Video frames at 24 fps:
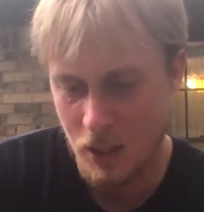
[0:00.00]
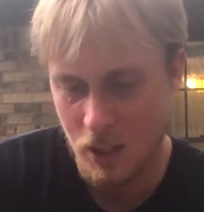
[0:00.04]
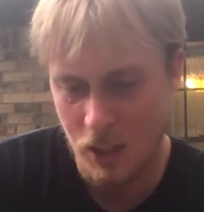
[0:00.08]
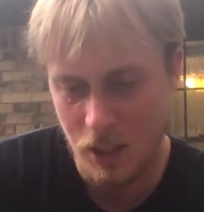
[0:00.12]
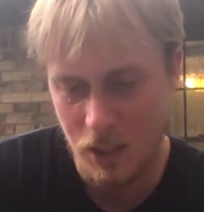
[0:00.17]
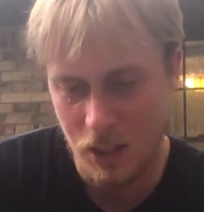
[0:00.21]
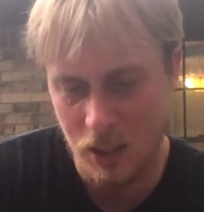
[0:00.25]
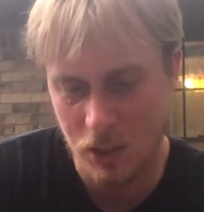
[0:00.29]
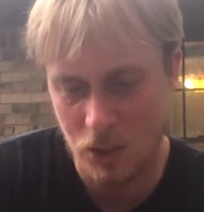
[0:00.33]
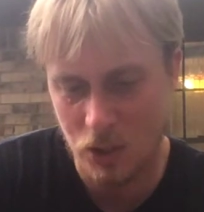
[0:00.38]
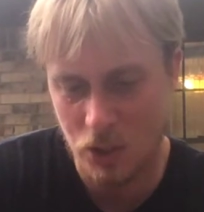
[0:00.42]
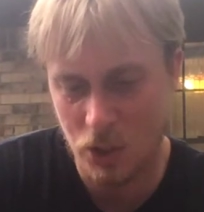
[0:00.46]

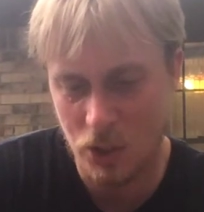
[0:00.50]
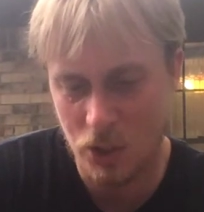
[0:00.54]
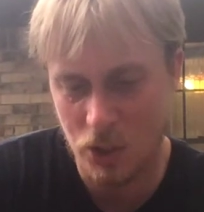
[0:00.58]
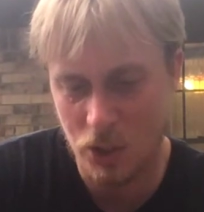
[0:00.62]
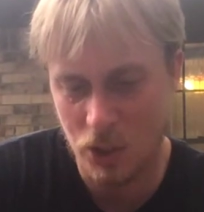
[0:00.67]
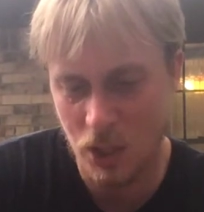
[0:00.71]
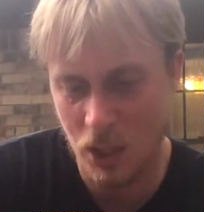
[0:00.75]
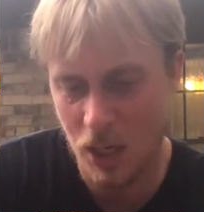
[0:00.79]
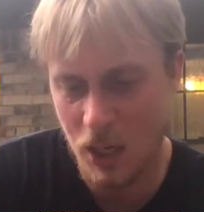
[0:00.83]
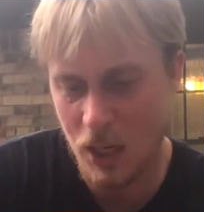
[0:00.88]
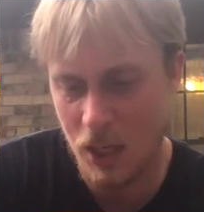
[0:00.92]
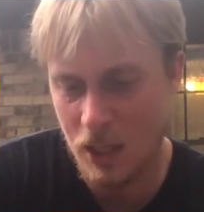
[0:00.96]
It is
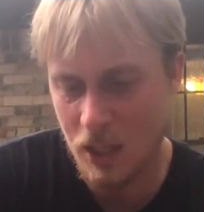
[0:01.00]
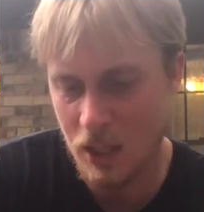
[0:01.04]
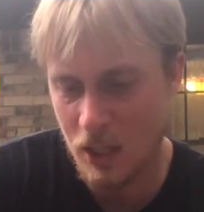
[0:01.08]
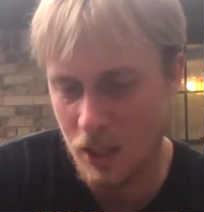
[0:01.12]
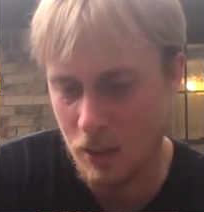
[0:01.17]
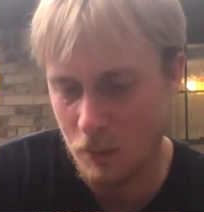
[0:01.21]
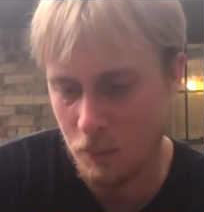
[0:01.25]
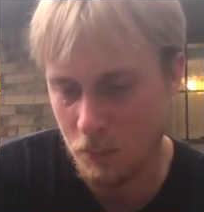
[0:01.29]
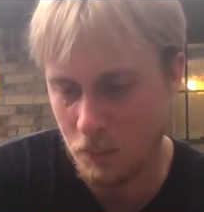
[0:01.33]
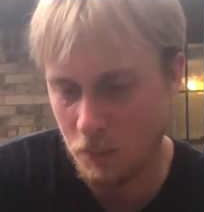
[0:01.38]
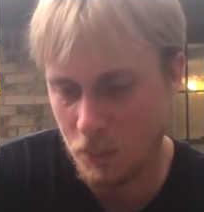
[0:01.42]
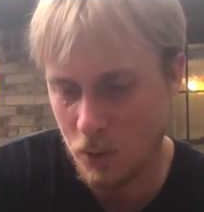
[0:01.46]
shiny
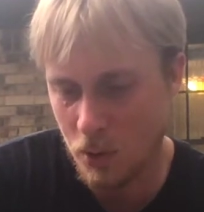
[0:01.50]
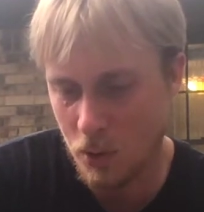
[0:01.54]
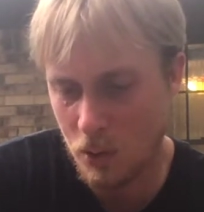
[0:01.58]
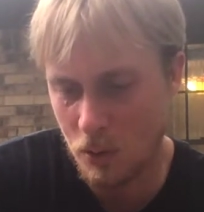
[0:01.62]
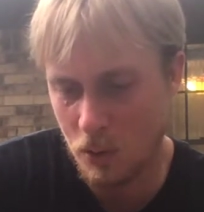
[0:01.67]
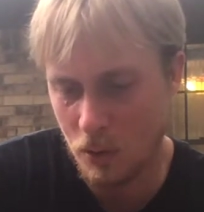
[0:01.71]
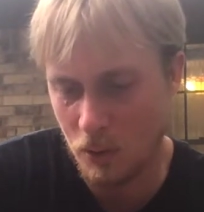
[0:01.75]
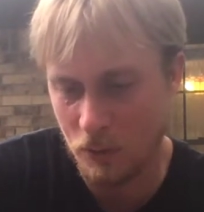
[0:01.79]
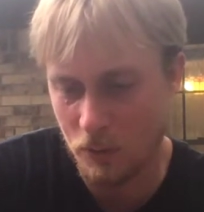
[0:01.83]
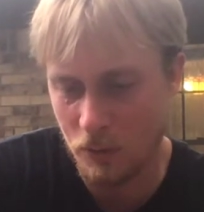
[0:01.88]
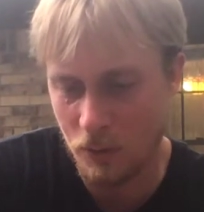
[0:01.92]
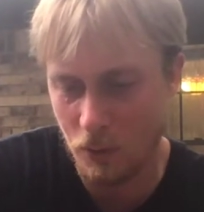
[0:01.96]
and
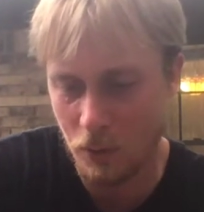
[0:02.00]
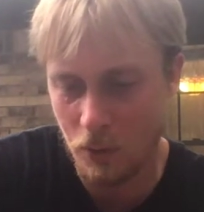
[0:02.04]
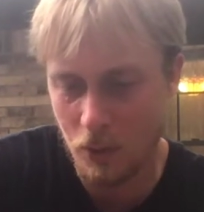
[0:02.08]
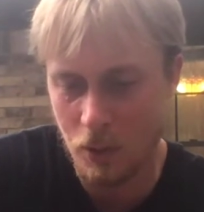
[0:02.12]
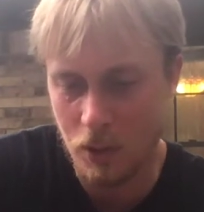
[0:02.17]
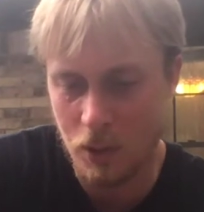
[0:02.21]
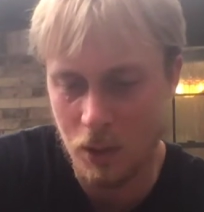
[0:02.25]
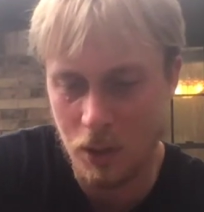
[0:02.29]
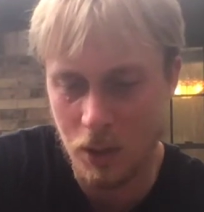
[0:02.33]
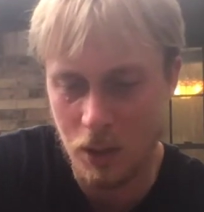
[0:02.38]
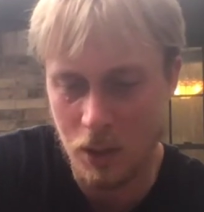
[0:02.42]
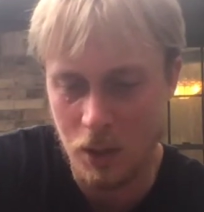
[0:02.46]
beautiful
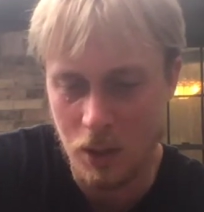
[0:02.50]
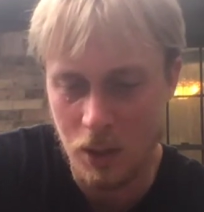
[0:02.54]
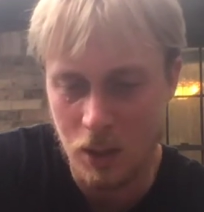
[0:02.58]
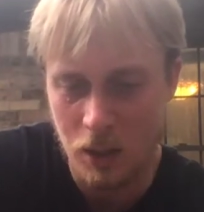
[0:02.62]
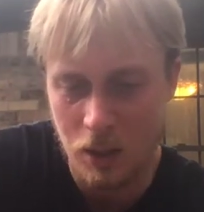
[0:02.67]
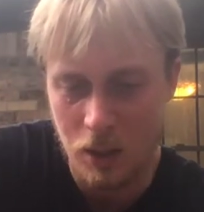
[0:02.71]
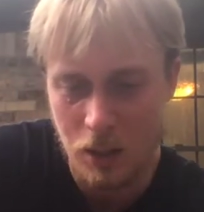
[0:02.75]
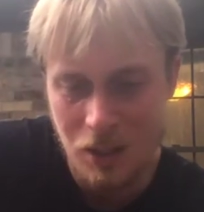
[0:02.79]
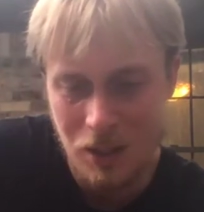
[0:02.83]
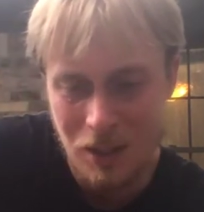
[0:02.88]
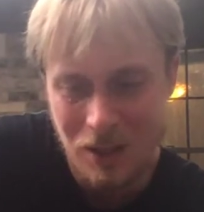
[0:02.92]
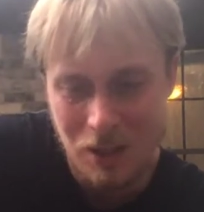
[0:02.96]

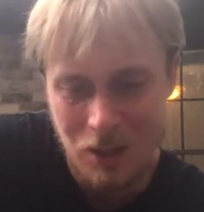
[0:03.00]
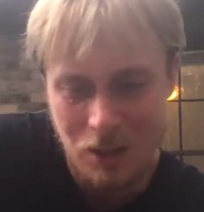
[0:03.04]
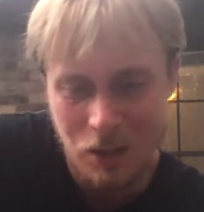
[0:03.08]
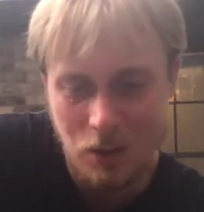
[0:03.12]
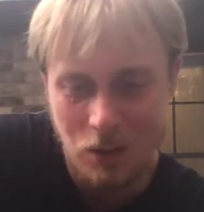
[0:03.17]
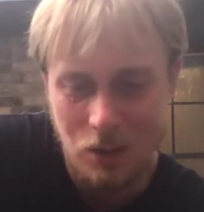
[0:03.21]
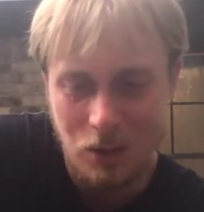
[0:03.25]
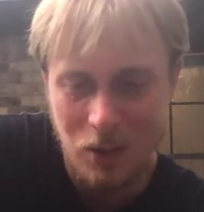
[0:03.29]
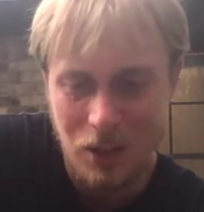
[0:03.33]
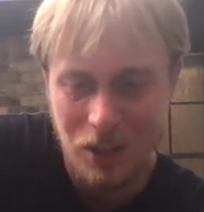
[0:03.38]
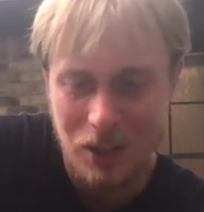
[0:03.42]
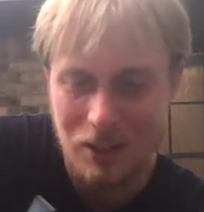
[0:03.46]

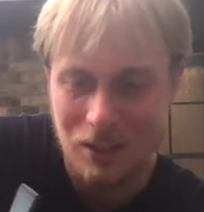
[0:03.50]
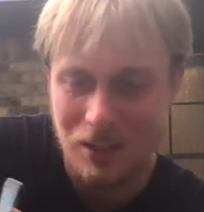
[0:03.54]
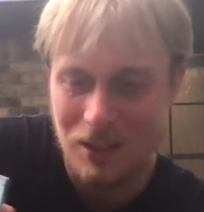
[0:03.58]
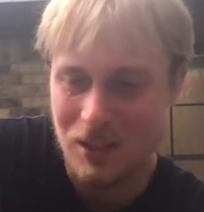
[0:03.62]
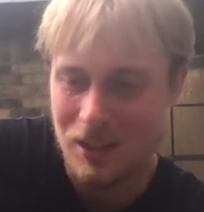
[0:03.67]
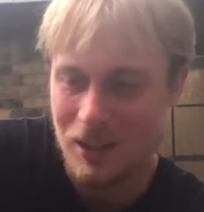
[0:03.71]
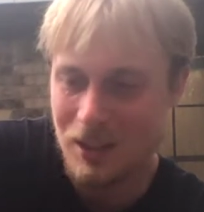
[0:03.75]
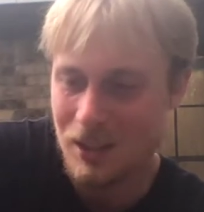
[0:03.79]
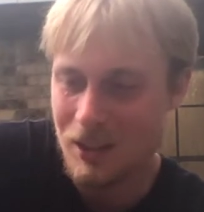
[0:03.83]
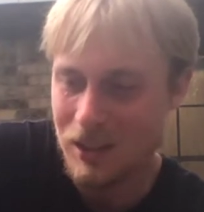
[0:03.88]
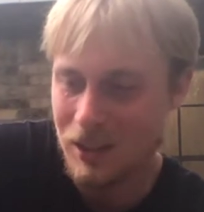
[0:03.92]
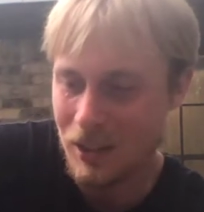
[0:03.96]
and
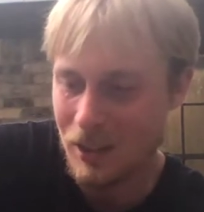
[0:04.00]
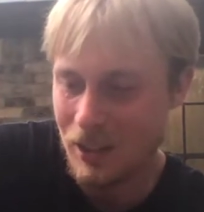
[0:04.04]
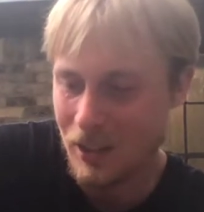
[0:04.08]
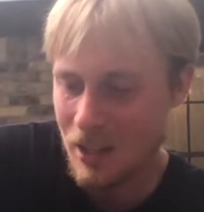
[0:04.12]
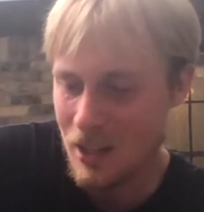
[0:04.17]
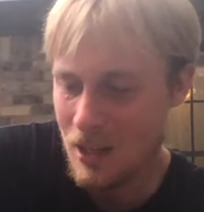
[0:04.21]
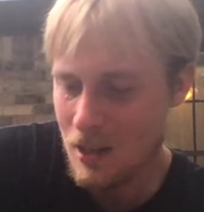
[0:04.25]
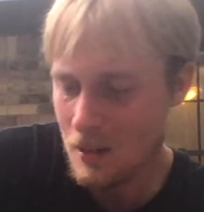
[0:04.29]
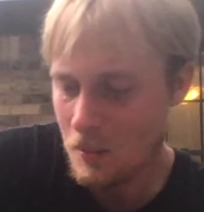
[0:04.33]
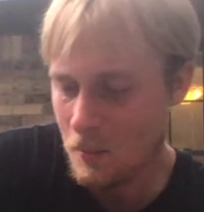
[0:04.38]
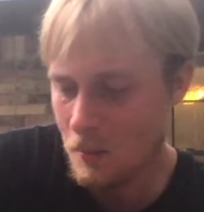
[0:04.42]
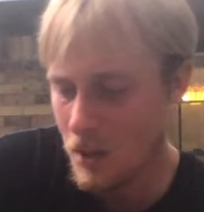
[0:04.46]

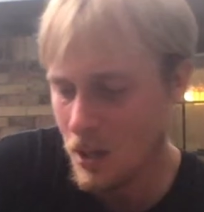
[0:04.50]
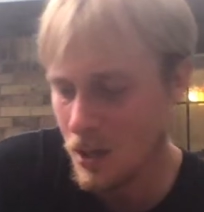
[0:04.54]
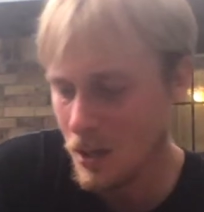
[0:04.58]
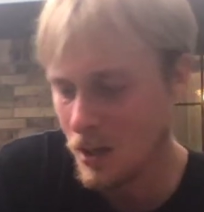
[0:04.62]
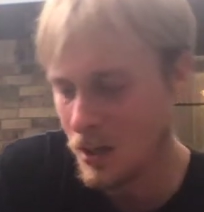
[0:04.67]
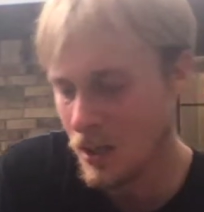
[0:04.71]
slim.